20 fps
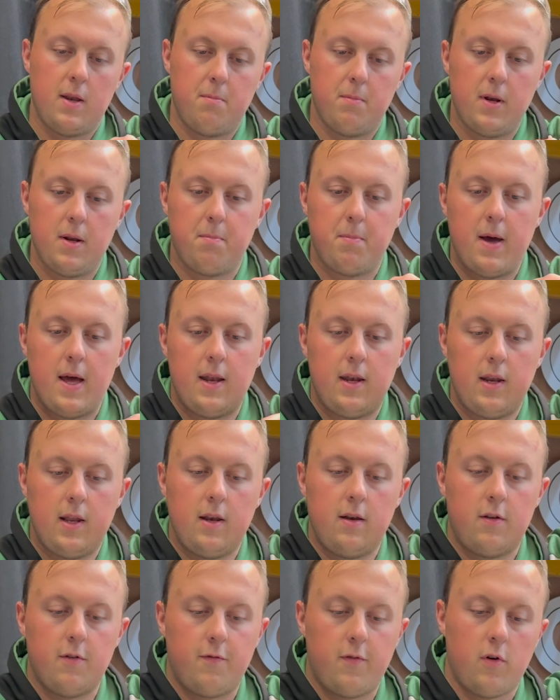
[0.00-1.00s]
bit of bend
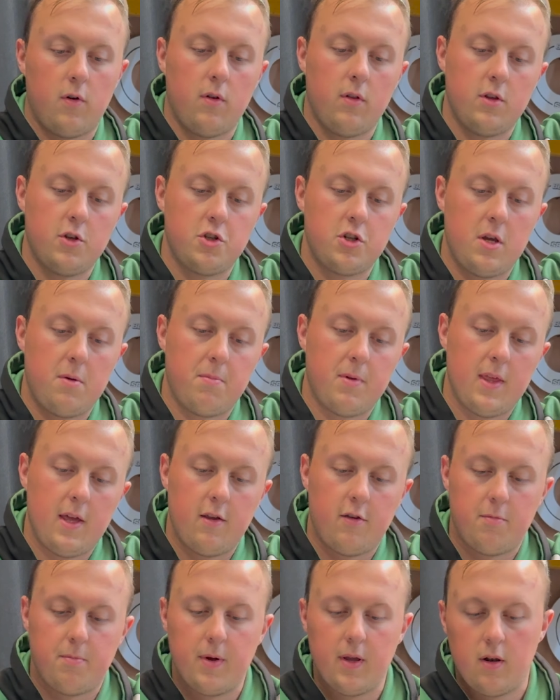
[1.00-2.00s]
in to follow the shape of
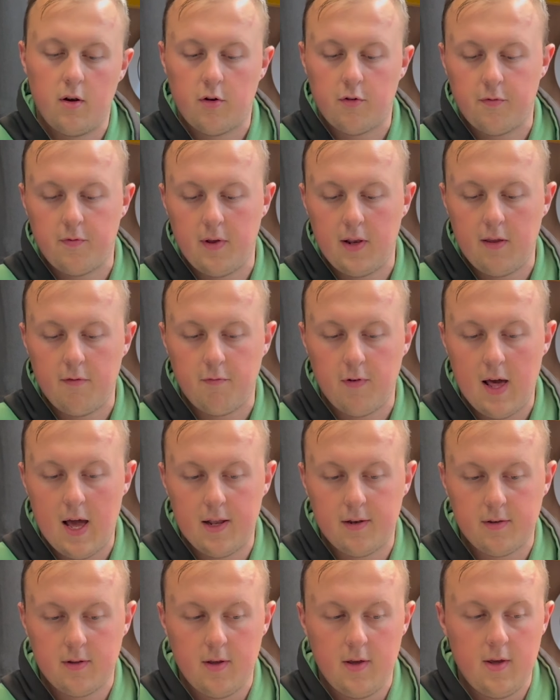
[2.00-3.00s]
this, but it looks fairly
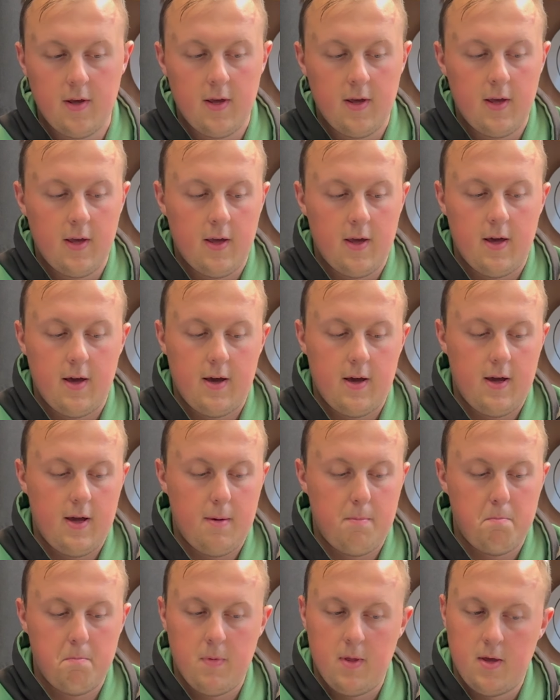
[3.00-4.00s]
flat.
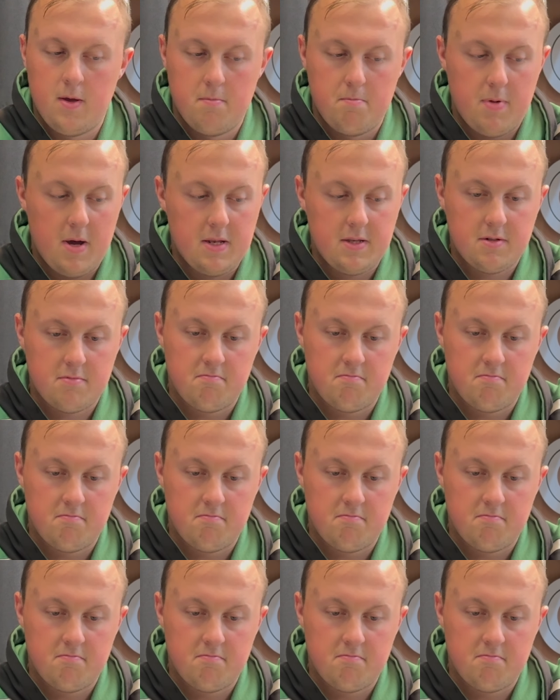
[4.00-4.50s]
But